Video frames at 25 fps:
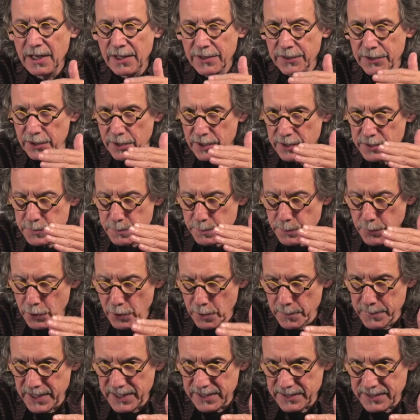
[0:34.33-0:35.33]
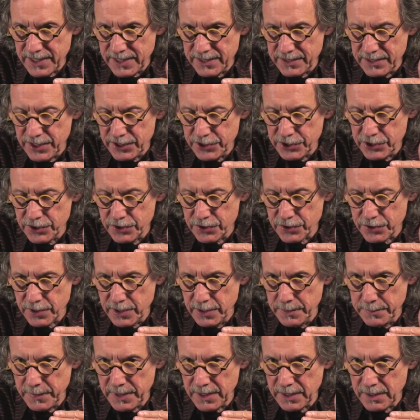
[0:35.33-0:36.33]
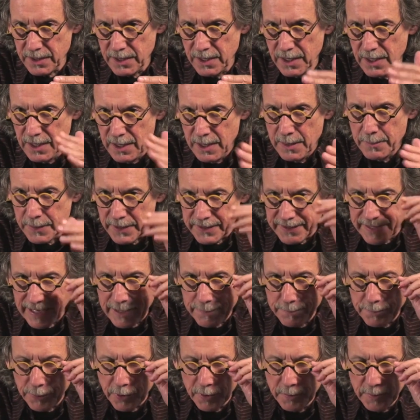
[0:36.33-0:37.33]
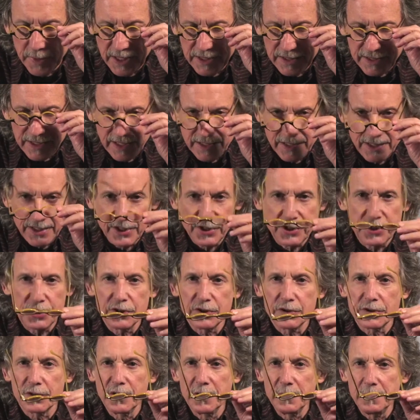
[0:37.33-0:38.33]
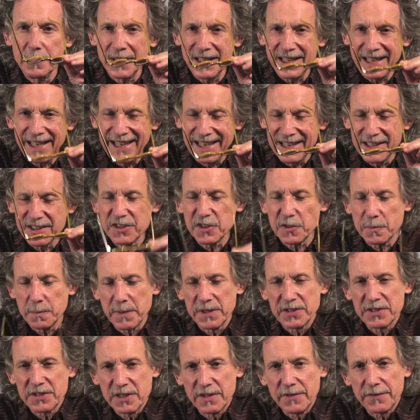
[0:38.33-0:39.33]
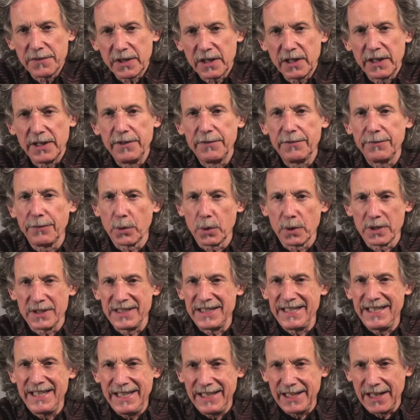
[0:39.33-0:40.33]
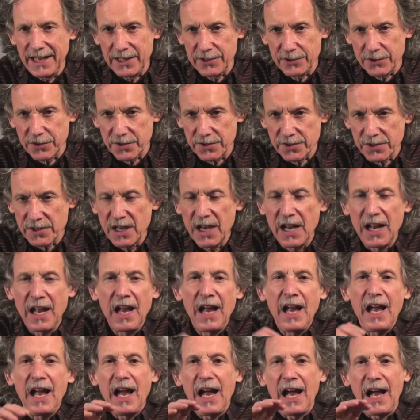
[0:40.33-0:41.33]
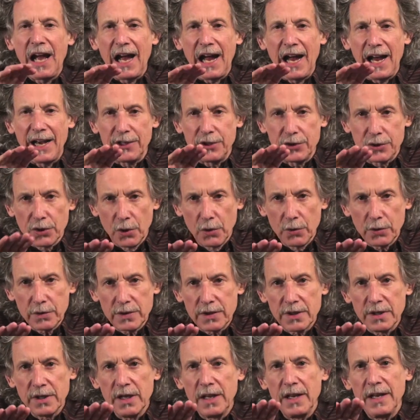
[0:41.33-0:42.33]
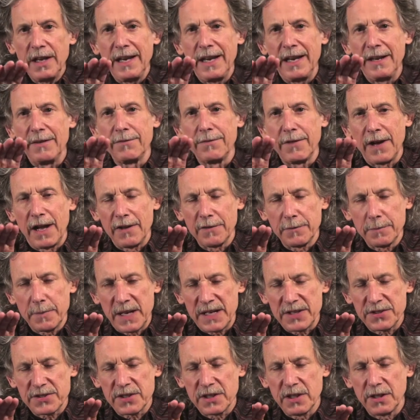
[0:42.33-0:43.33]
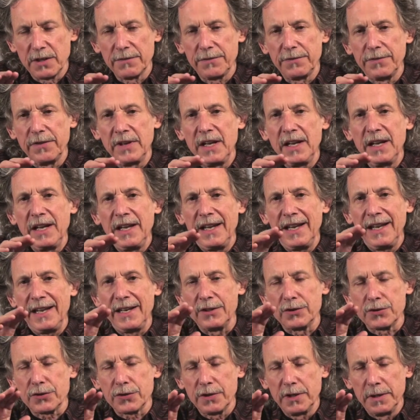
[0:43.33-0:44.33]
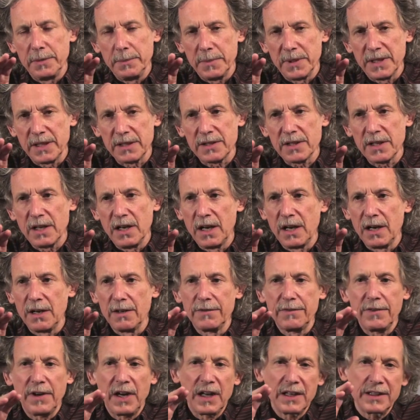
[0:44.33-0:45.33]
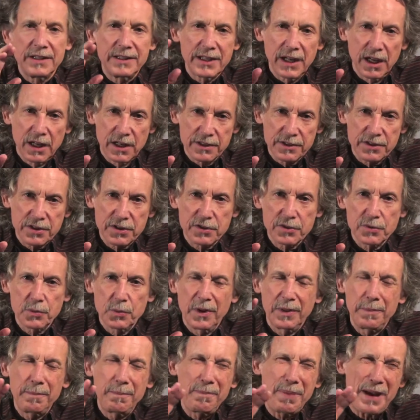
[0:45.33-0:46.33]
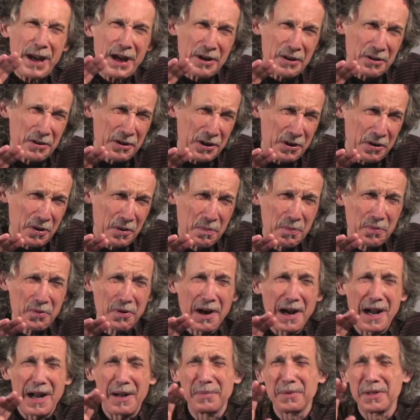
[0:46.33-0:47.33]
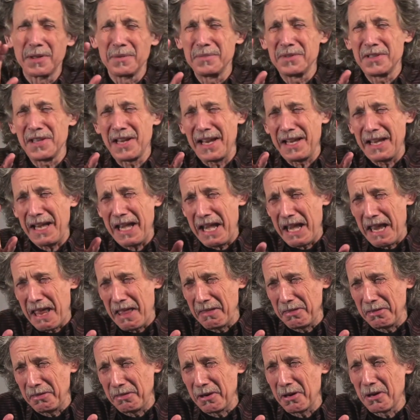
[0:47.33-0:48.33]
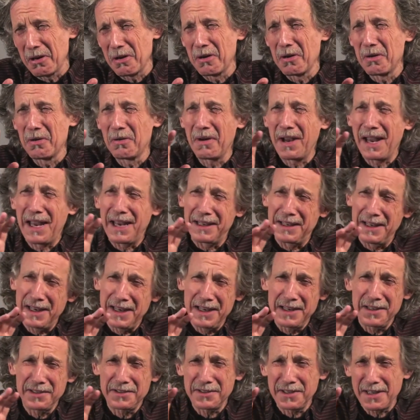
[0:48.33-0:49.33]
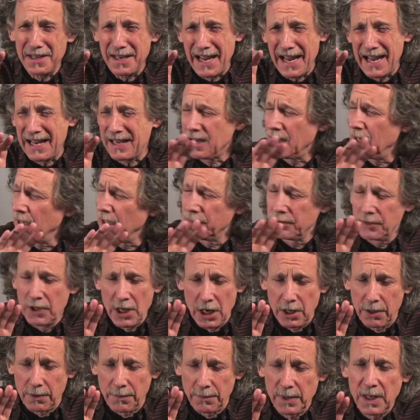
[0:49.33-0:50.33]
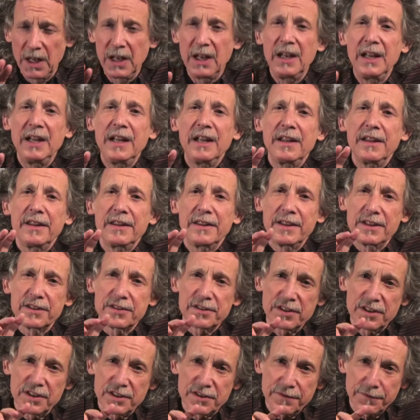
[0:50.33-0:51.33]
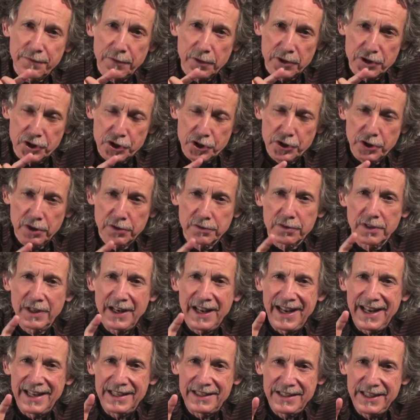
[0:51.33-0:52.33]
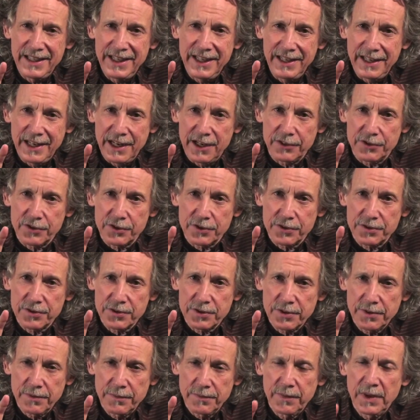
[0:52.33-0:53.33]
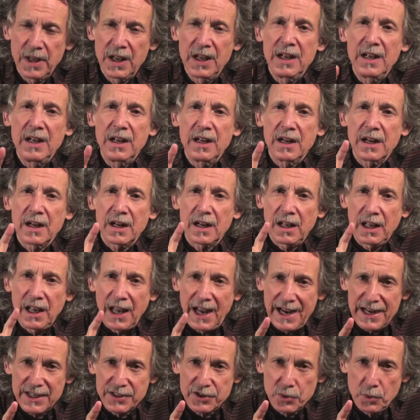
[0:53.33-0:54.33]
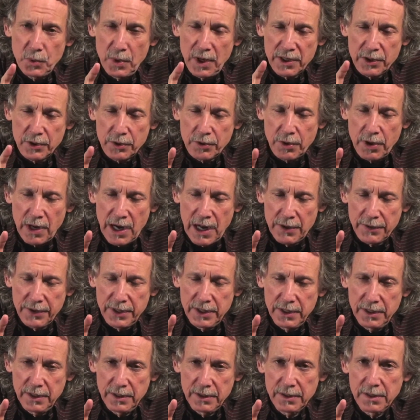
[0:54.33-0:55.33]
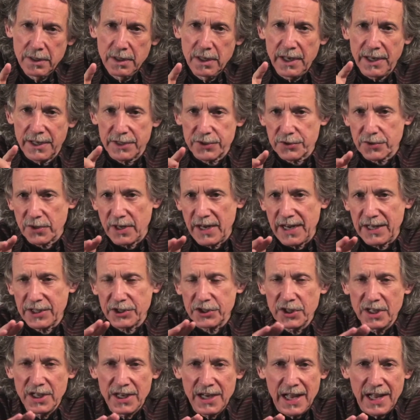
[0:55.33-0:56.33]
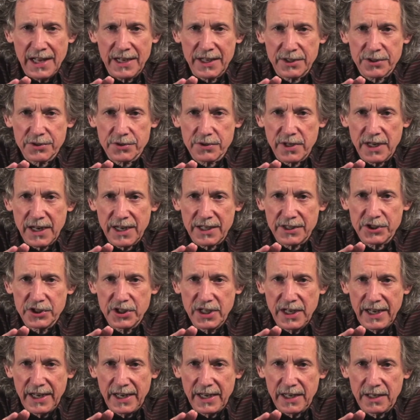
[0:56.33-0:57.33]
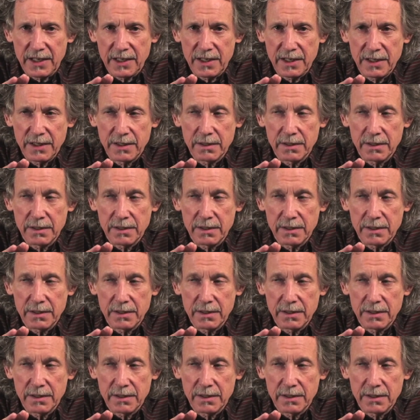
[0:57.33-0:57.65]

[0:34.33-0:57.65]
There is permanent dentition treatment, but that permanent dentition treatment is specifically for teenagers. I don't involve myself in treatment of adults with perio problems and endo and this and that. No, this is for children and teenagers. Class 1 crowded, extraction, non-extraction, and